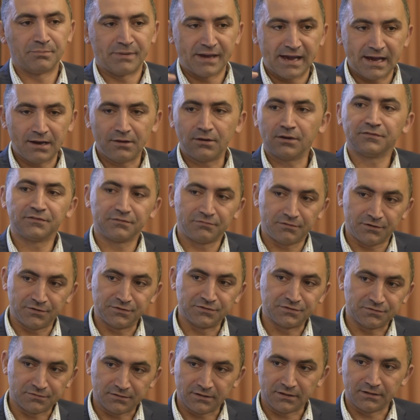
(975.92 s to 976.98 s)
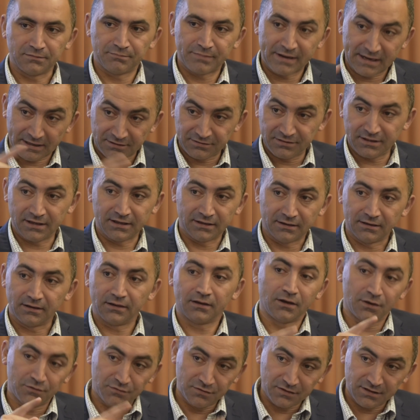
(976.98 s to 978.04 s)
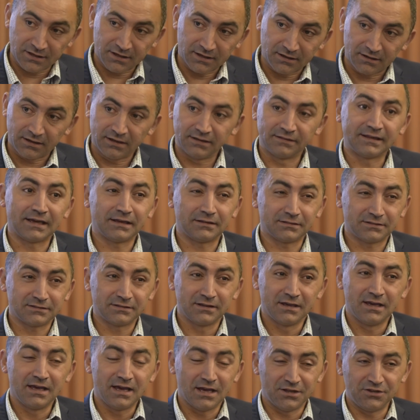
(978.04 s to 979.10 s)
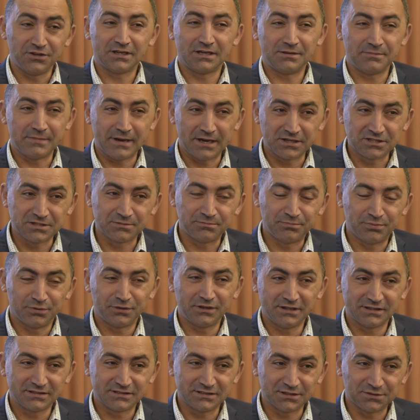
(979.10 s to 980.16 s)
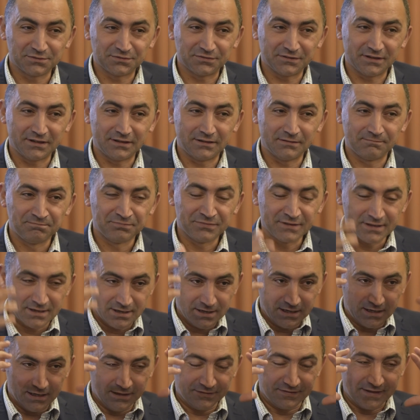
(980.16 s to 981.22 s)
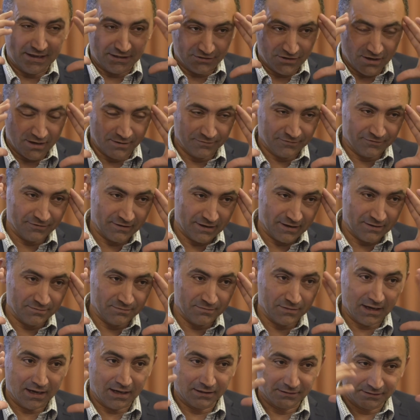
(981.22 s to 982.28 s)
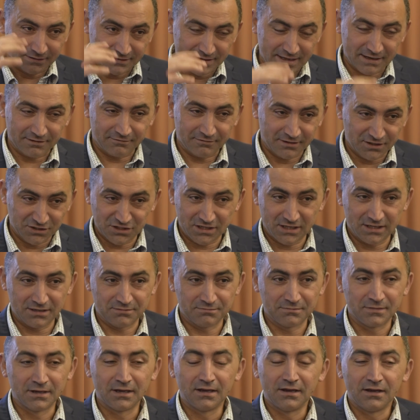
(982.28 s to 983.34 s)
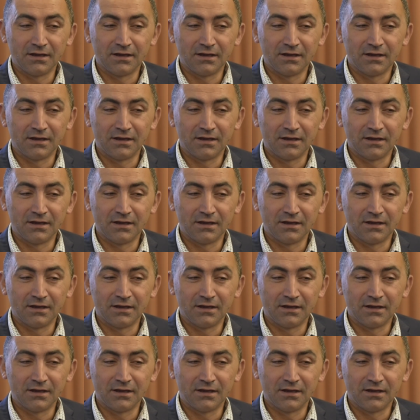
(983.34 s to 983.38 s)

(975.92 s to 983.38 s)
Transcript: power of the rosary back then over there in that, and you can imagine putting yourself in that time frame under that regime,